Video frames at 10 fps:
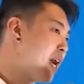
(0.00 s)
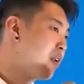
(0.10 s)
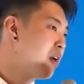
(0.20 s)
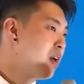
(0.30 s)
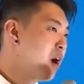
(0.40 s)
then?
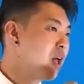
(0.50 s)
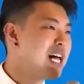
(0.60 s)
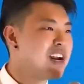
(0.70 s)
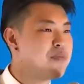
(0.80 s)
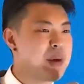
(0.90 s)
A
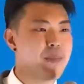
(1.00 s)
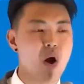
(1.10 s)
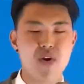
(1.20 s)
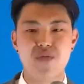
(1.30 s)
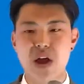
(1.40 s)
lot of people
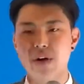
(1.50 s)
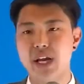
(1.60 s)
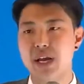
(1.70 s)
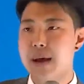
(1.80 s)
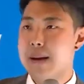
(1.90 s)
are very,